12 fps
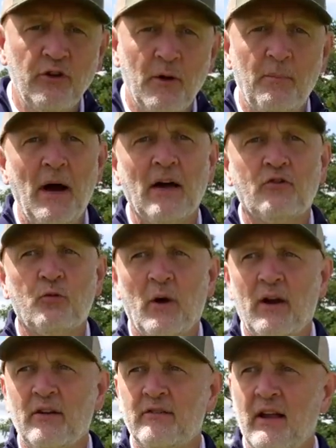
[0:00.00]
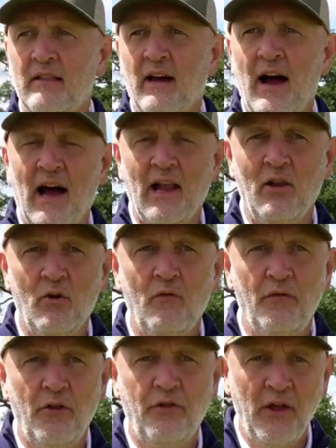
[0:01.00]
in the past where I said that I
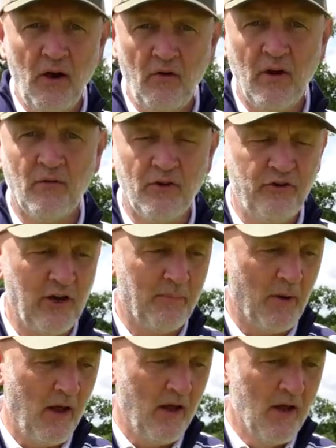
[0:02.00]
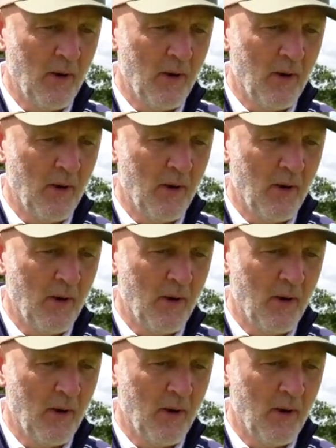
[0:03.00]
love the theory of a chipper,